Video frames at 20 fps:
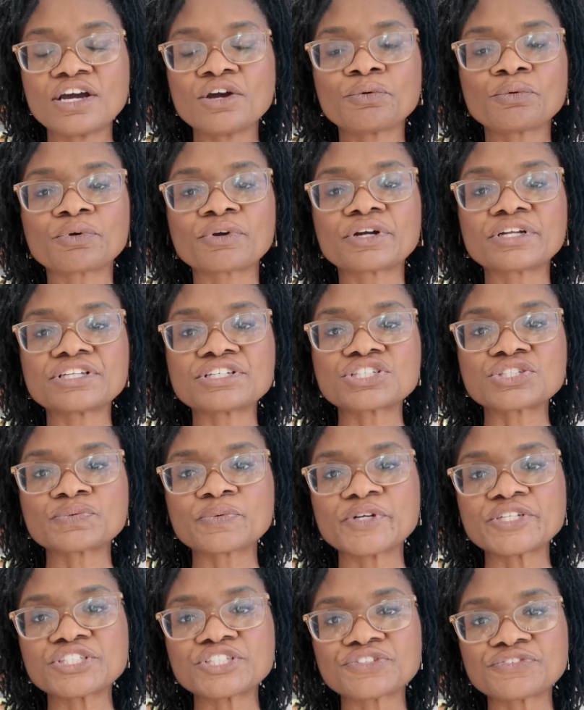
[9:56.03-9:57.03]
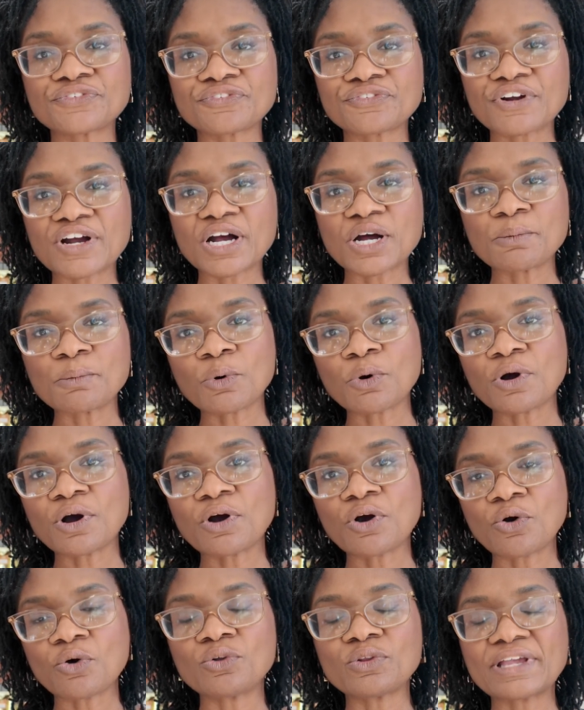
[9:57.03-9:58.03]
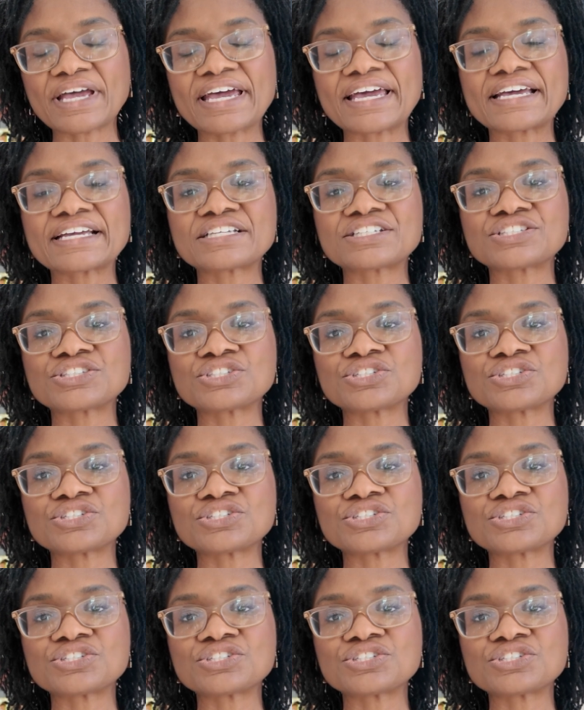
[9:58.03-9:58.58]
We're going to switch from whole eggs